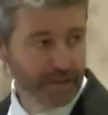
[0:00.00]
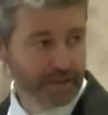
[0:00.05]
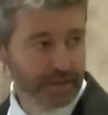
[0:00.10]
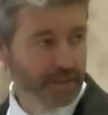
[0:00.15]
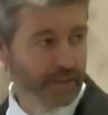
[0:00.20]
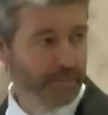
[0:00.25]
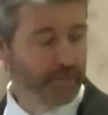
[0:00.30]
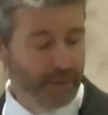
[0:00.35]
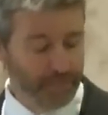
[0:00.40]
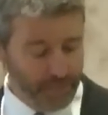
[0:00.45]
Now,
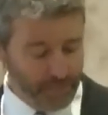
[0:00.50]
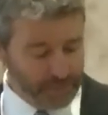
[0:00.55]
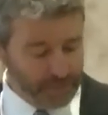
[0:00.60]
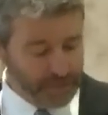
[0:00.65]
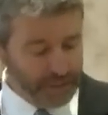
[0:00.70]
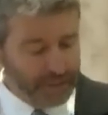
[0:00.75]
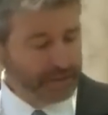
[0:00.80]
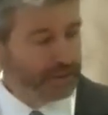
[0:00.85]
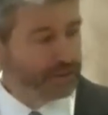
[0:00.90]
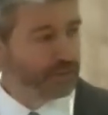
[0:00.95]
some people will
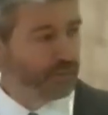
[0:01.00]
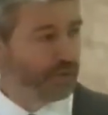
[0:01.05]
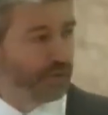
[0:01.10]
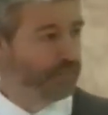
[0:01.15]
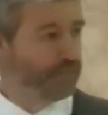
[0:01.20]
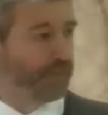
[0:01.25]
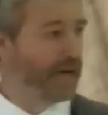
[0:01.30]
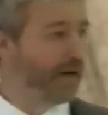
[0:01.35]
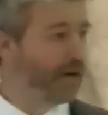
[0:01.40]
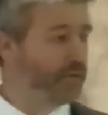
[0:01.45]
take this
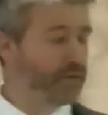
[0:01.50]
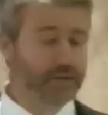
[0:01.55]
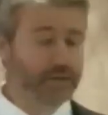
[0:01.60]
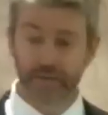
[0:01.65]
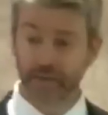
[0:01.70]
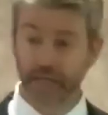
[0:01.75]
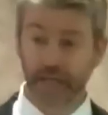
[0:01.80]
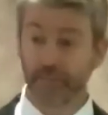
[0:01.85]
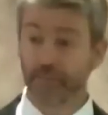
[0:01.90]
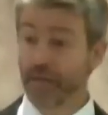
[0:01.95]
word power
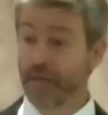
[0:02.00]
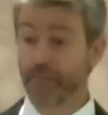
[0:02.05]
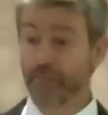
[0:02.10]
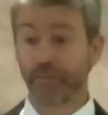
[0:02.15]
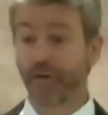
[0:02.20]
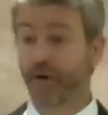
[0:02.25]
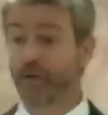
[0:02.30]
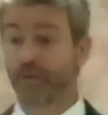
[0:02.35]
and say it meant